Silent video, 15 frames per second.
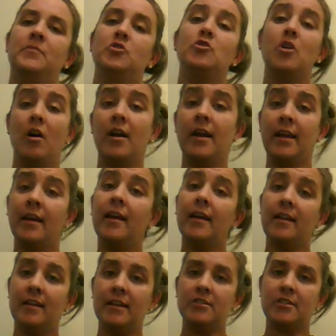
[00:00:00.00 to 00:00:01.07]
trying
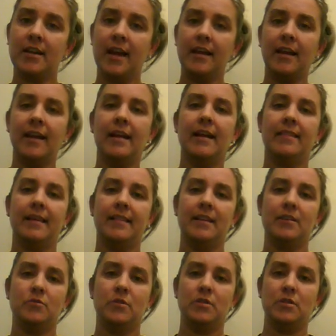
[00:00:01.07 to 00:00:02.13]
and initiating, and I think
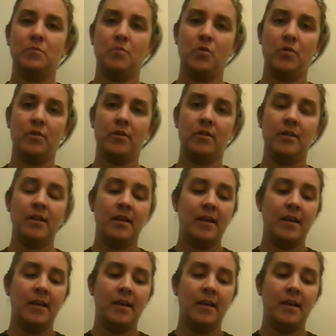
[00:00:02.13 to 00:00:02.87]
that's what's important.